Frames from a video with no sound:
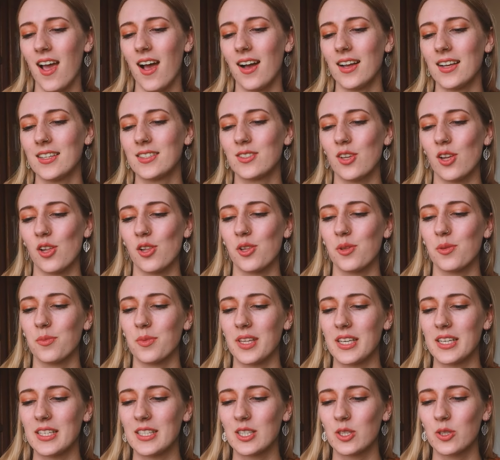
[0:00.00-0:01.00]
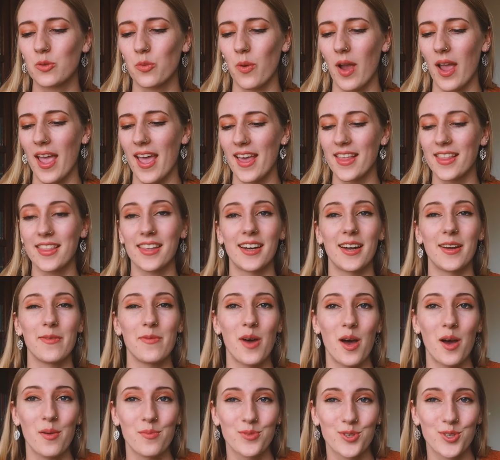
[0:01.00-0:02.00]
"I solemnly swear that
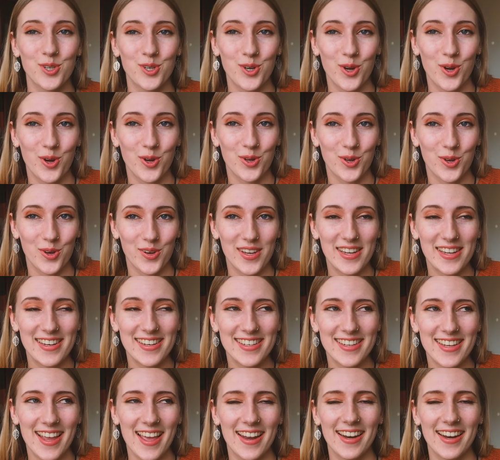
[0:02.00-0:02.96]
I'm up to no good,"